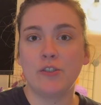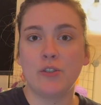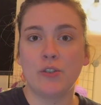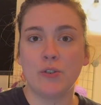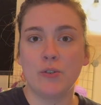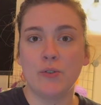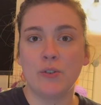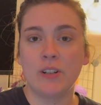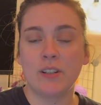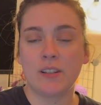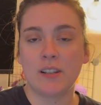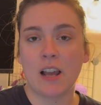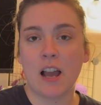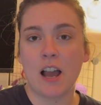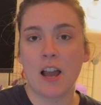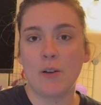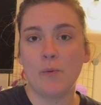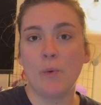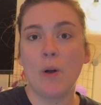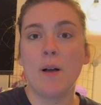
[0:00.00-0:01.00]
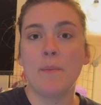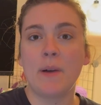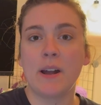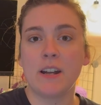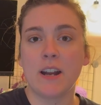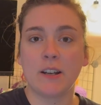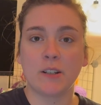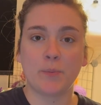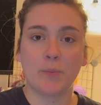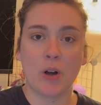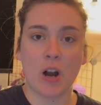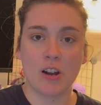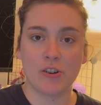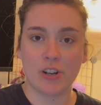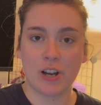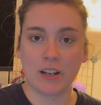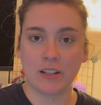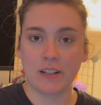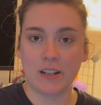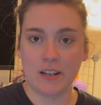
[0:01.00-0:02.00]
to decide what my next
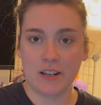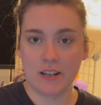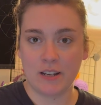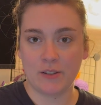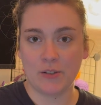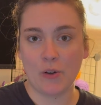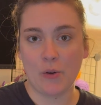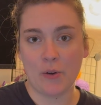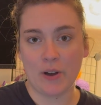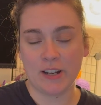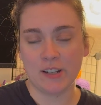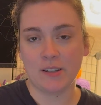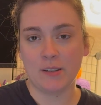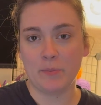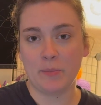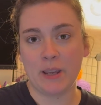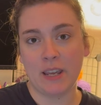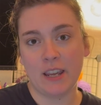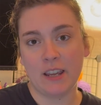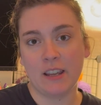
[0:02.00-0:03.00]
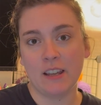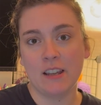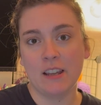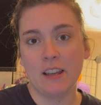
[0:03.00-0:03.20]
project is going to be.